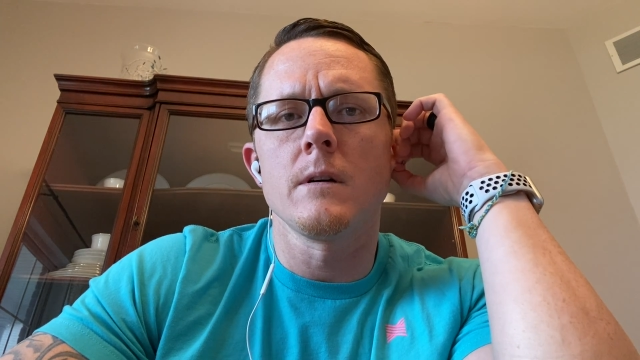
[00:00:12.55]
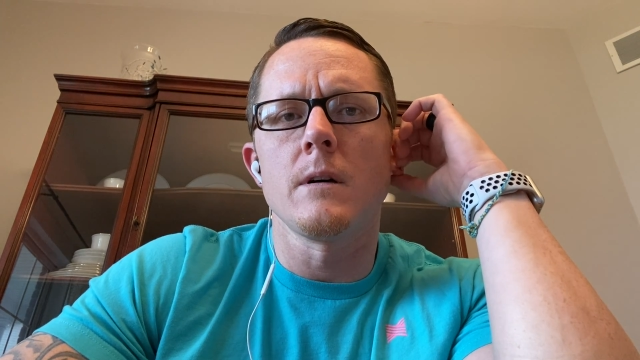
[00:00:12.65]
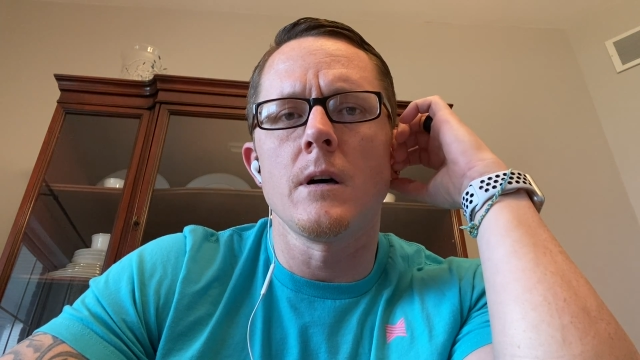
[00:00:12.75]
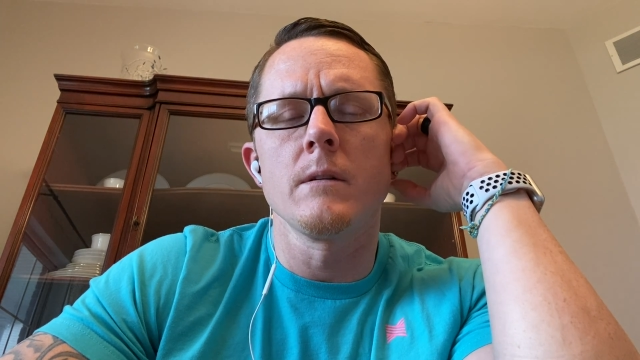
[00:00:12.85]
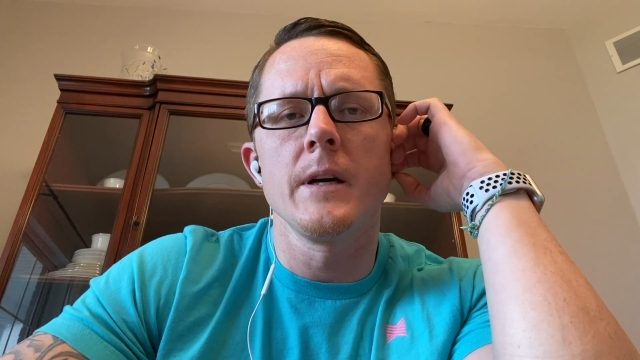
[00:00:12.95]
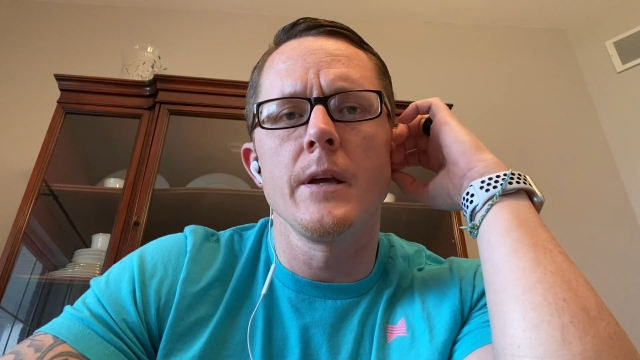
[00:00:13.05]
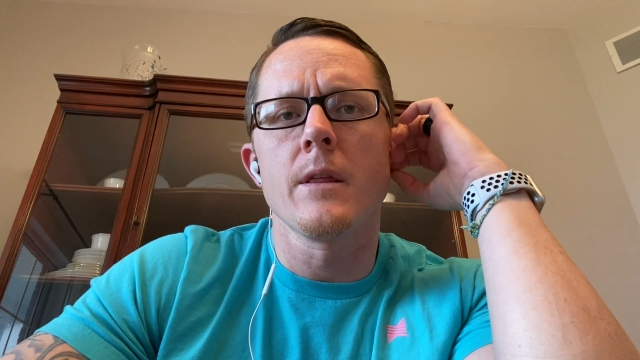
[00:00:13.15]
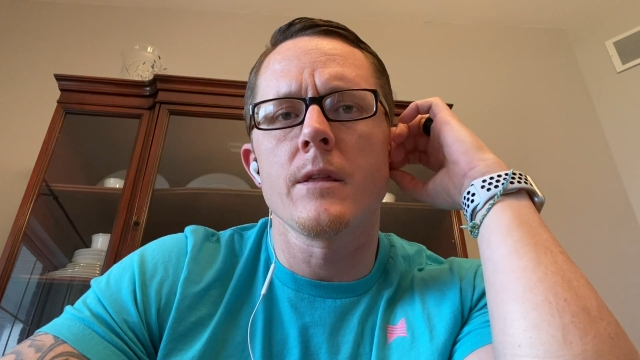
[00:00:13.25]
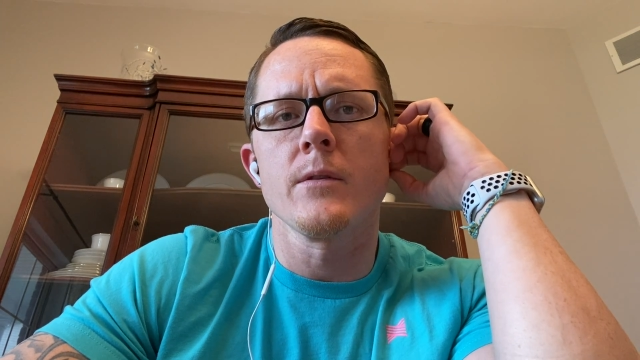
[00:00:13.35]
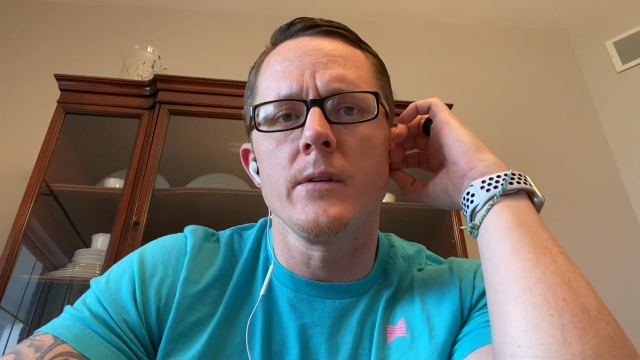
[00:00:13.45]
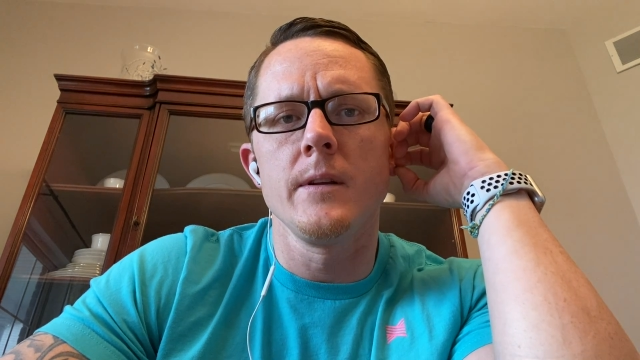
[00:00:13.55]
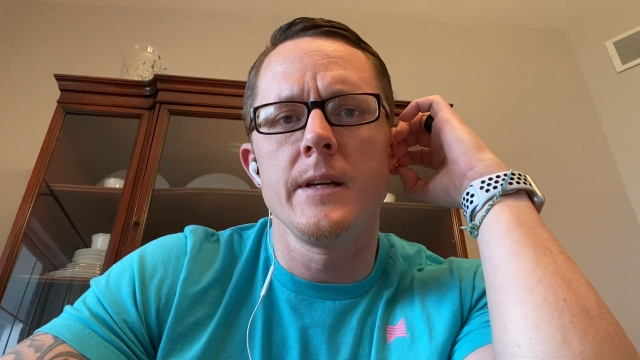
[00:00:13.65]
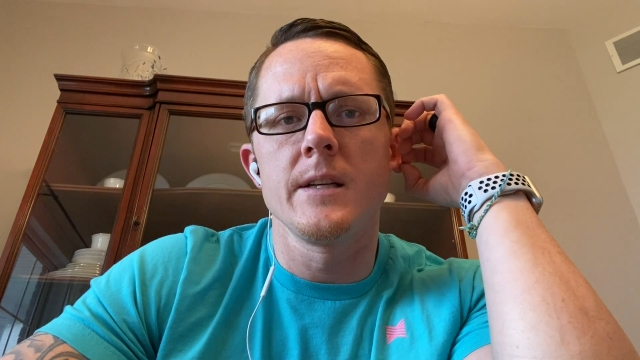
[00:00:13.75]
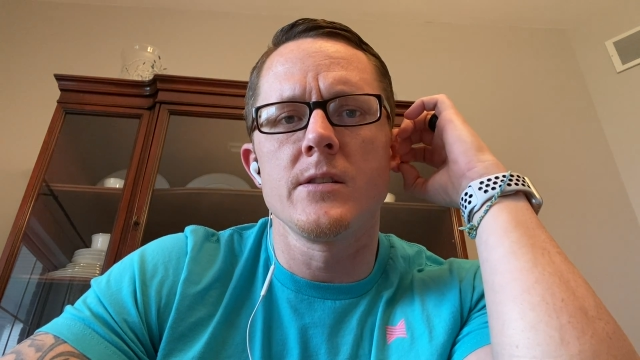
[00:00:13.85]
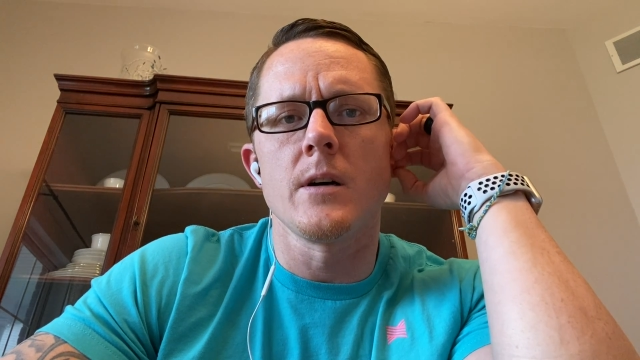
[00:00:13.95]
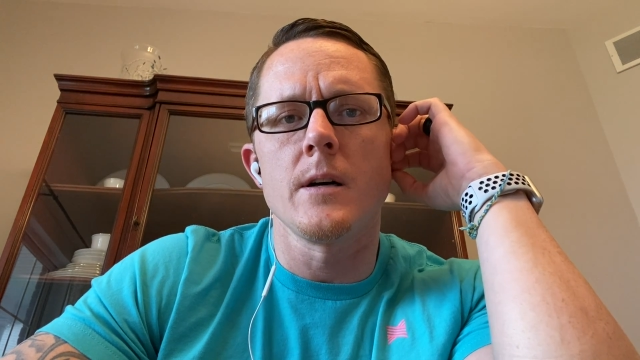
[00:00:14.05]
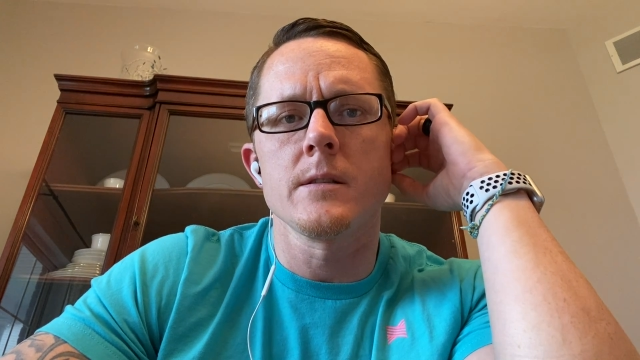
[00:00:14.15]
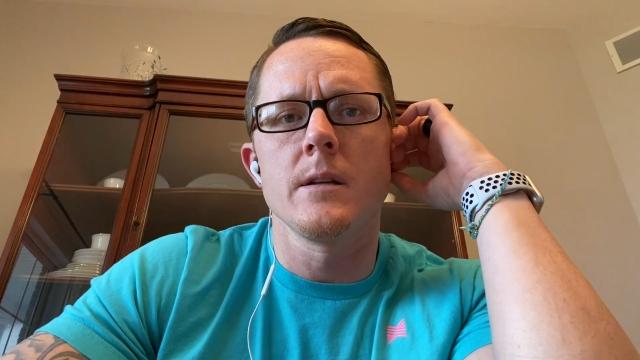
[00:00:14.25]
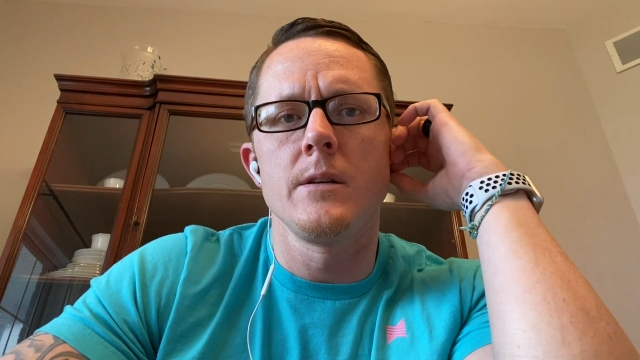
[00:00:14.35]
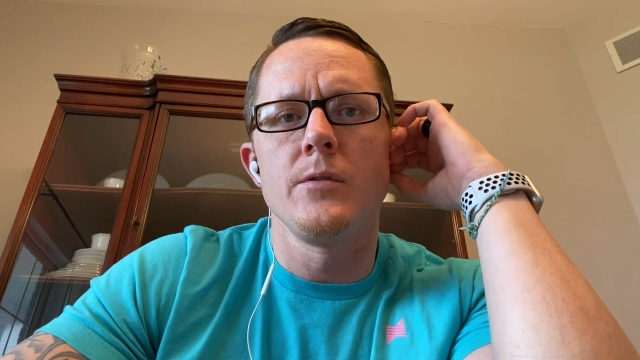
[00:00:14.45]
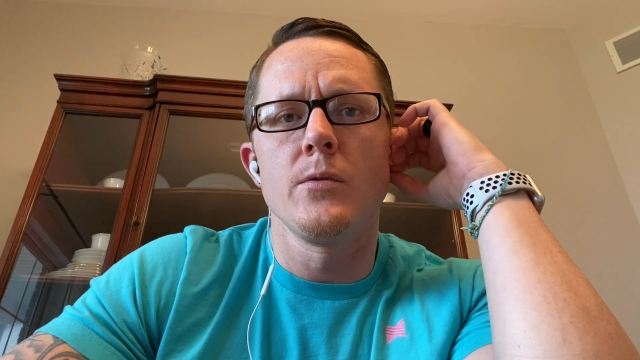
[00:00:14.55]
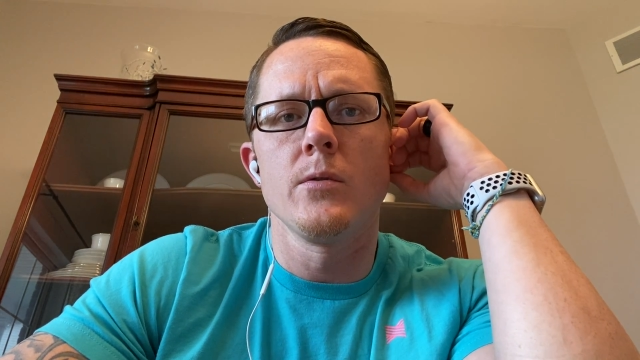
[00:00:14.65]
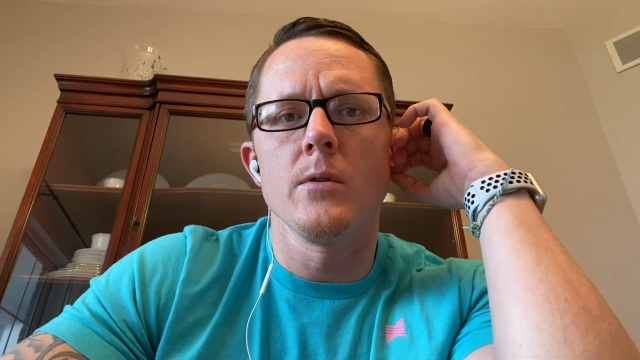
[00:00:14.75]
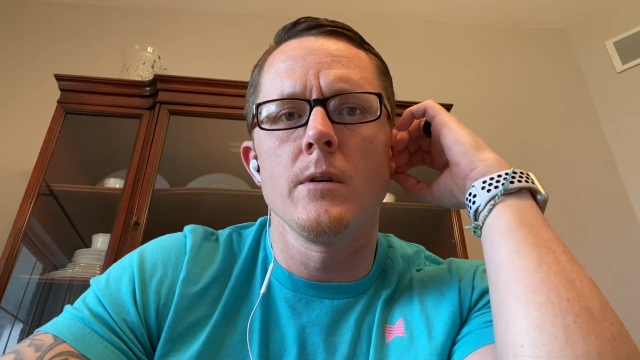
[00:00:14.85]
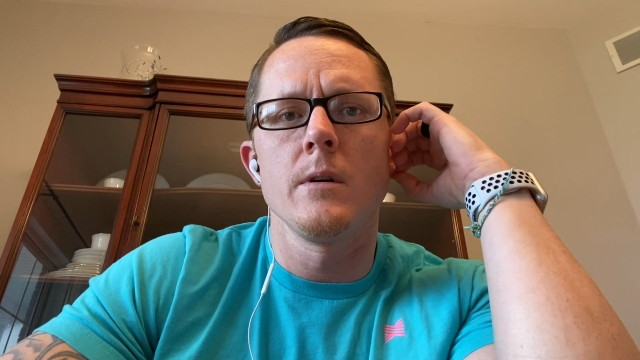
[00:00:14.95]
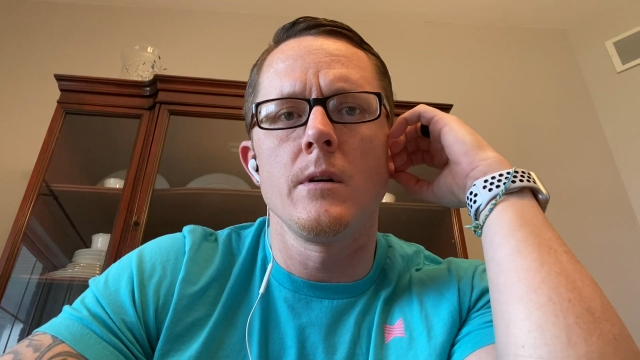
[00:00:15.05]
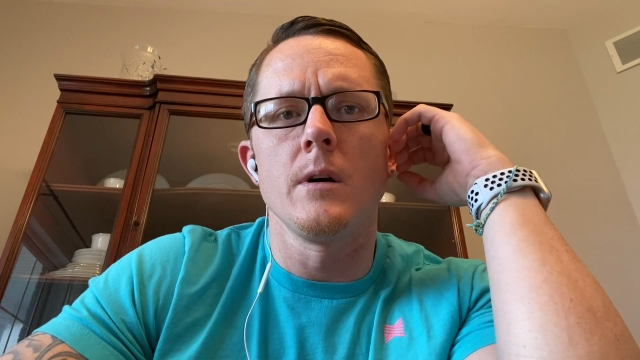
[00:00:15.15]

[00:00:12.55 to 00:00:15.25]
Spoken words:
already thoroughly exhausted your